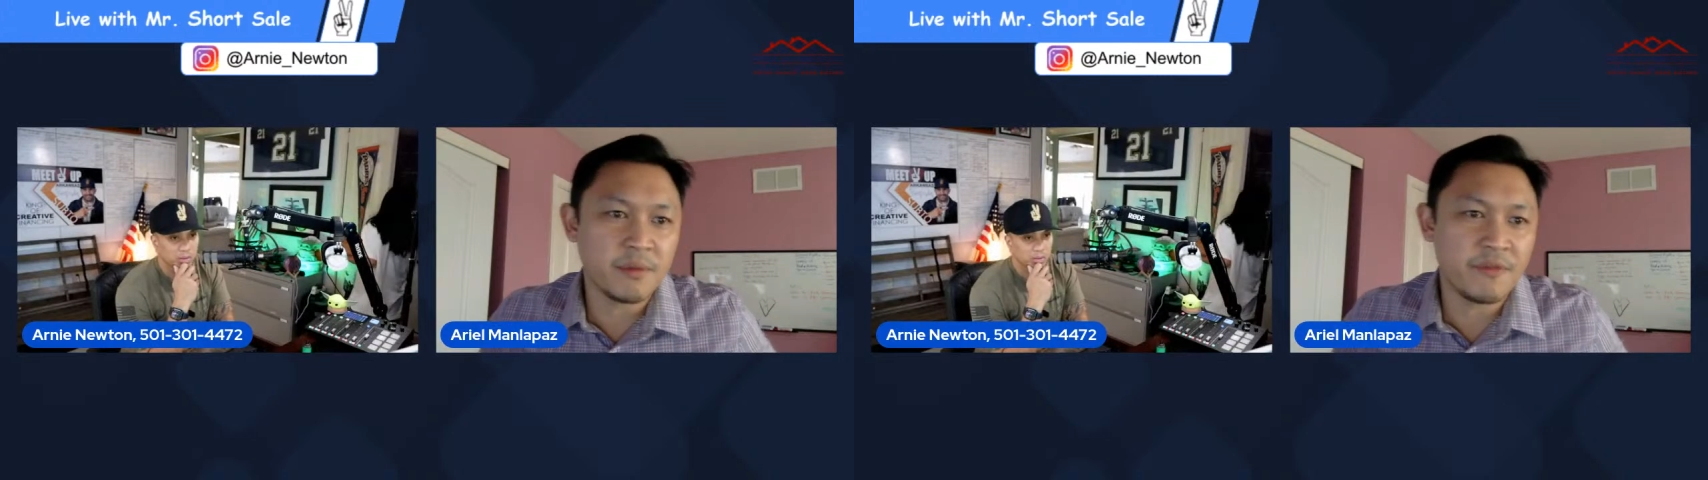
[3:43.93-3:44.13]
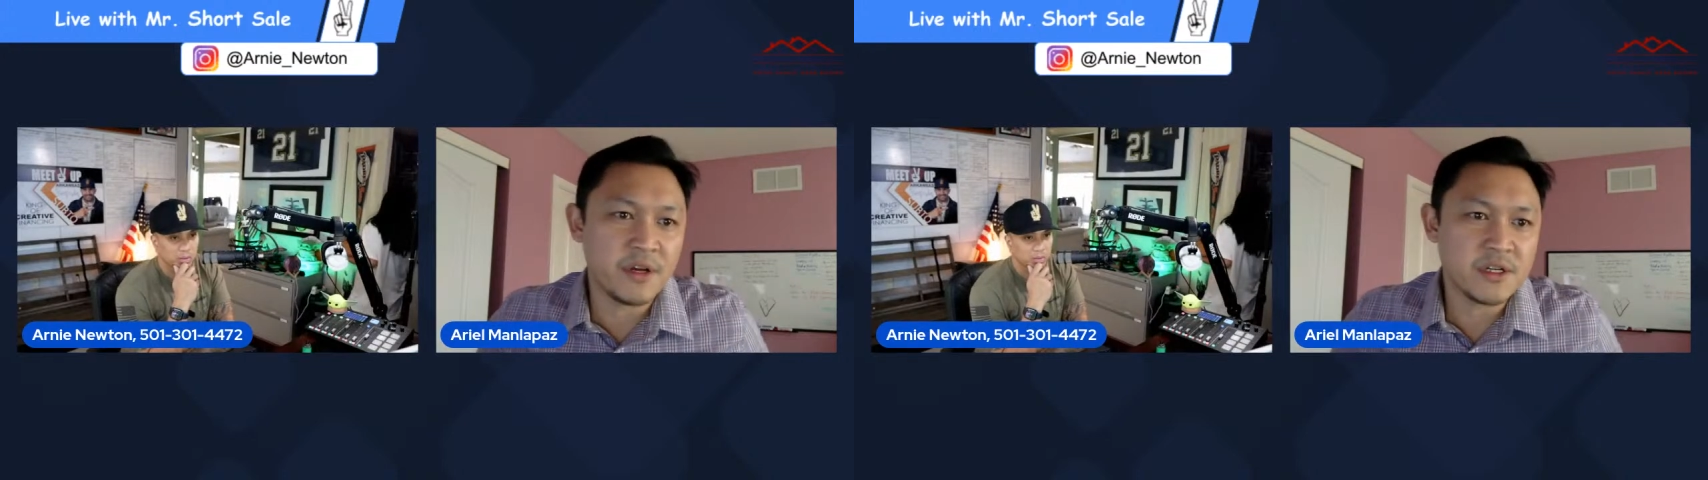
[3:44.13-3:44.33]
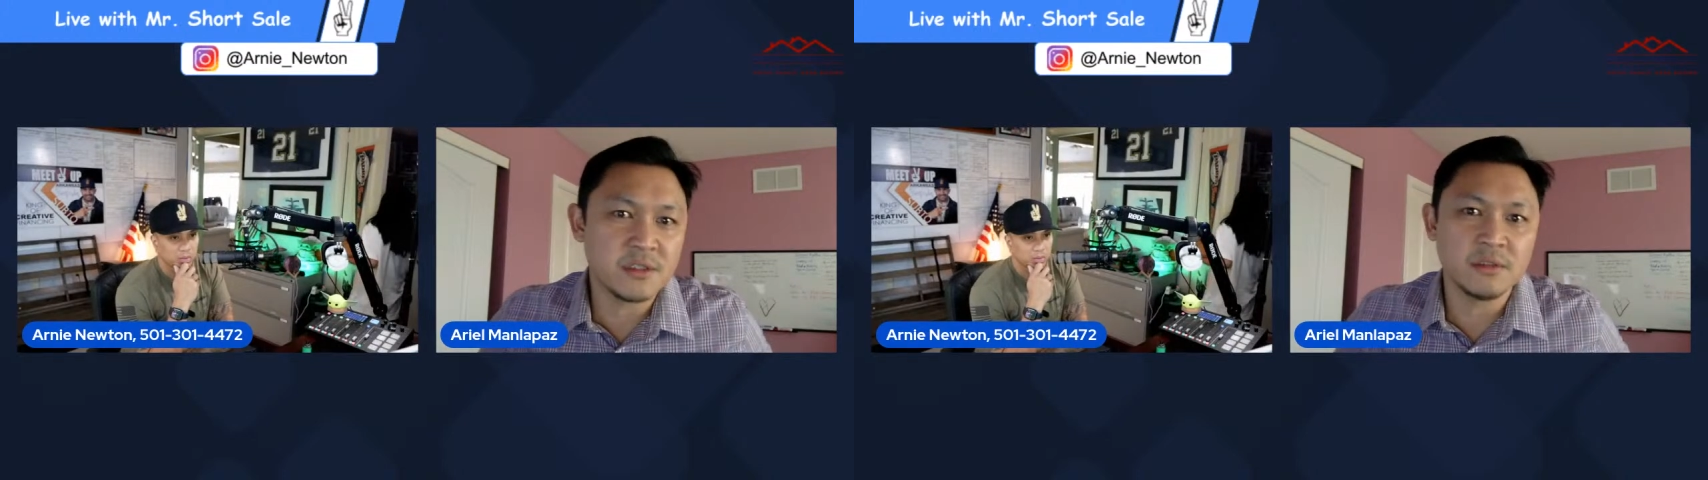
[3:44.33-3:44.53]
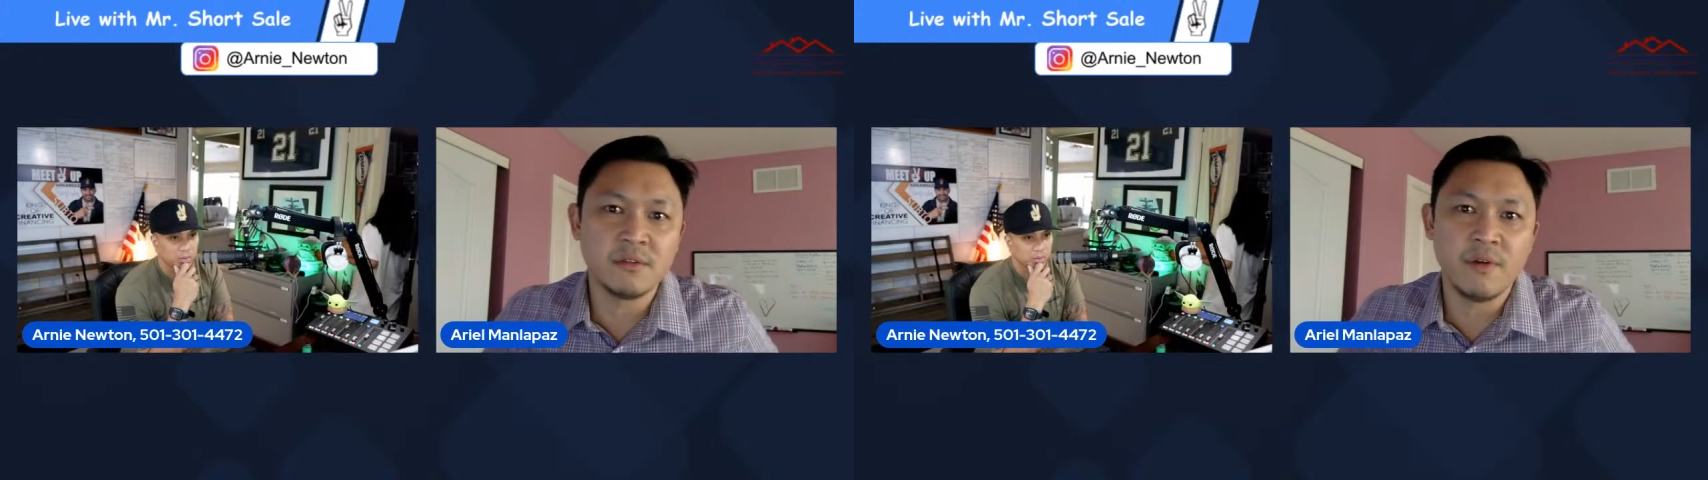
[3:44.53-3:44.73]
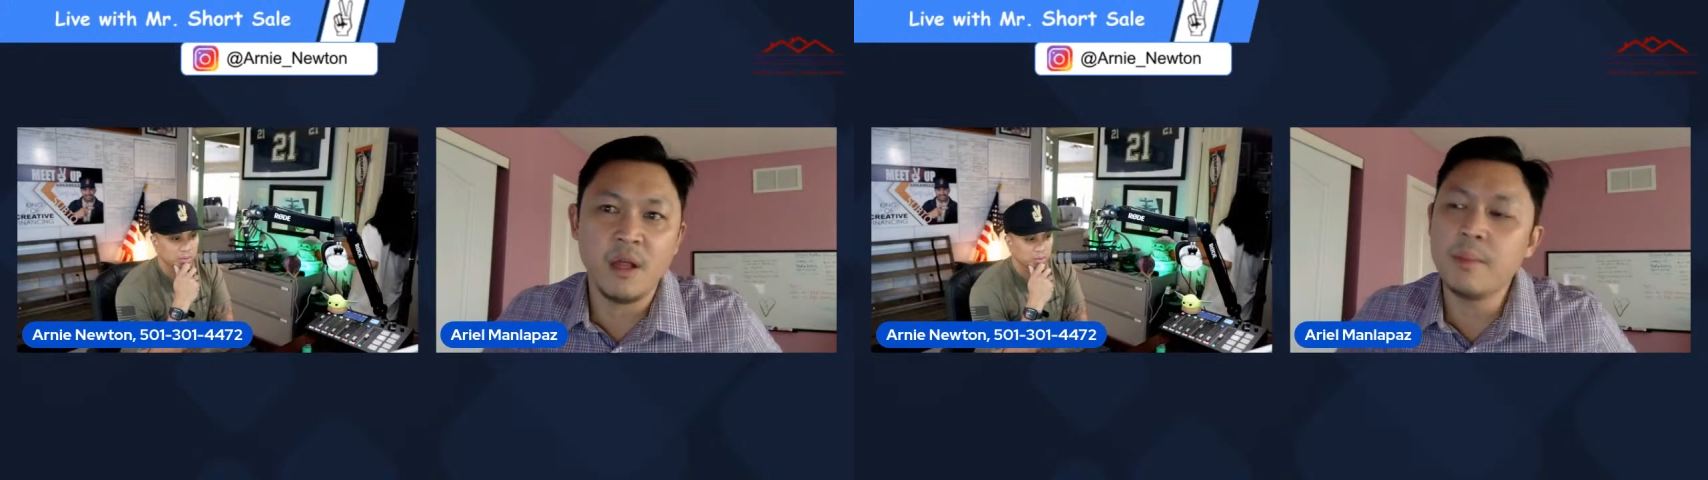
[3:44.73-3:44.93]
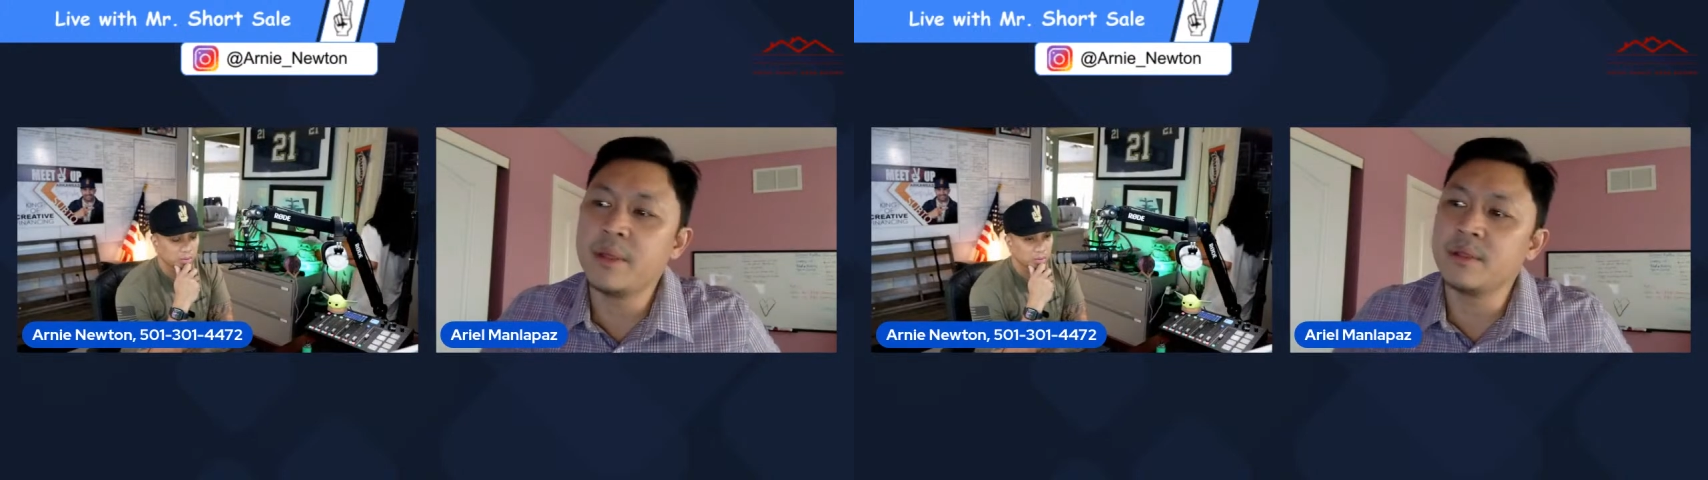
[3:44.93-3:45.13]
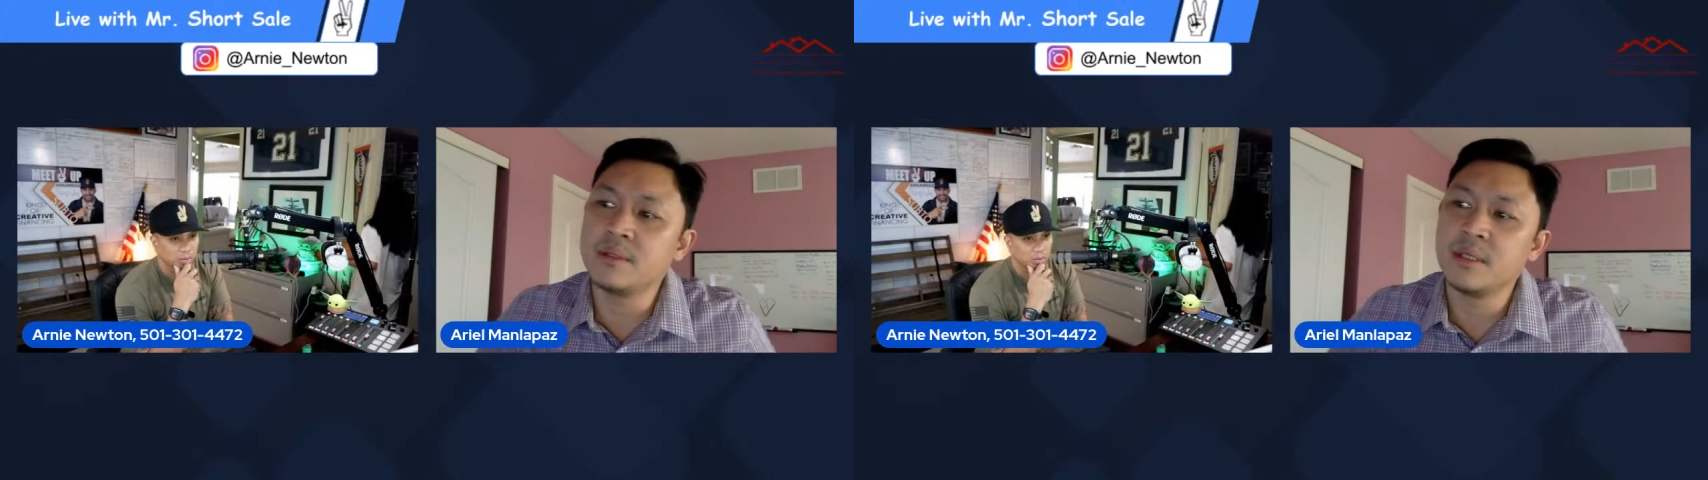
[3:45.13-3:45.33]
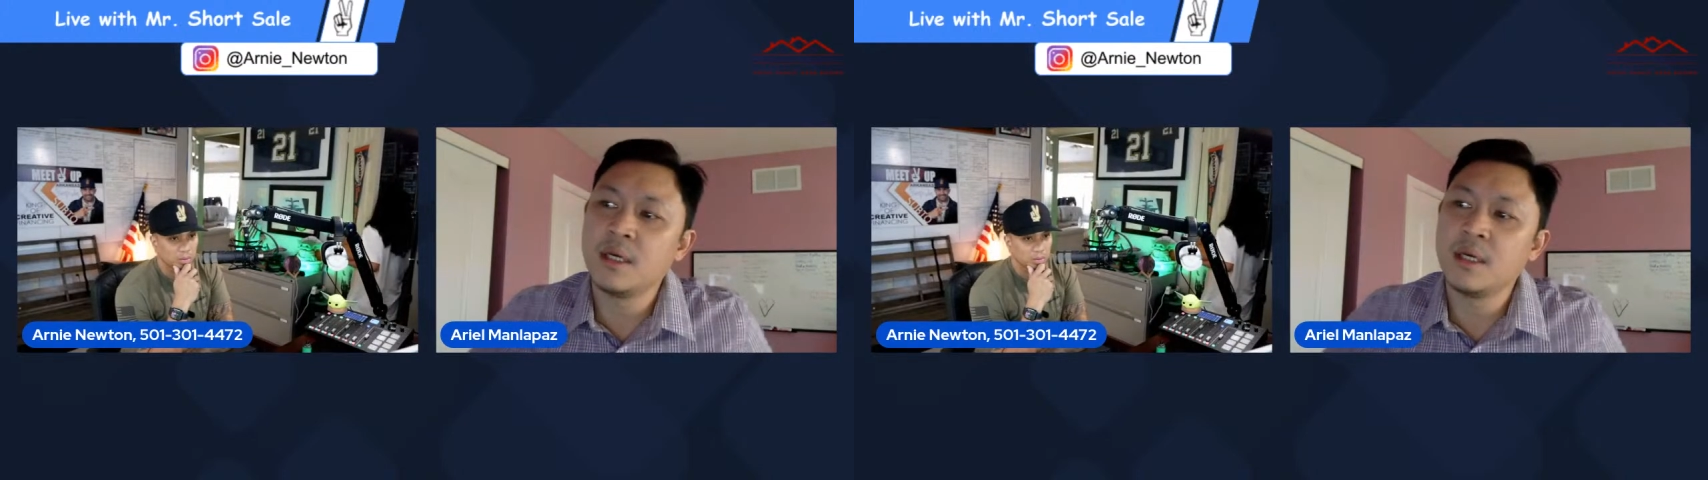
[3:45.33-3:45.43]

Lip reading: professional development